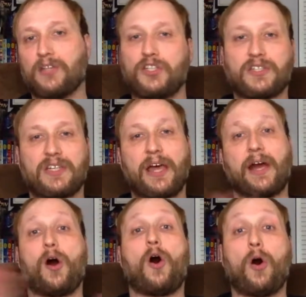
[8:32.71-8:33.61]
It's just
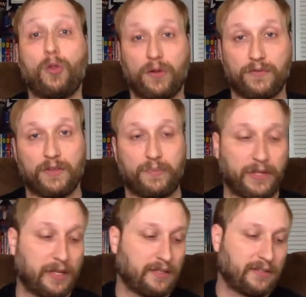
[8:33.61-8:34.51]
like all over the
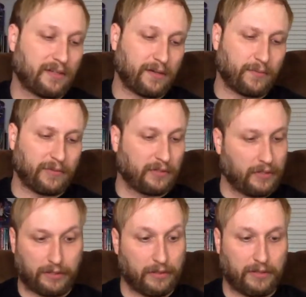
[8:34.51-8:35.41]
place, and almost
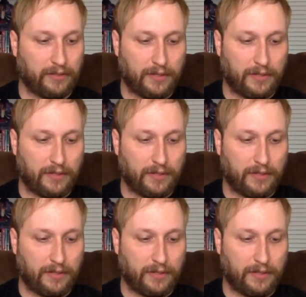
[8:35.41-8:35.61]
like, oh.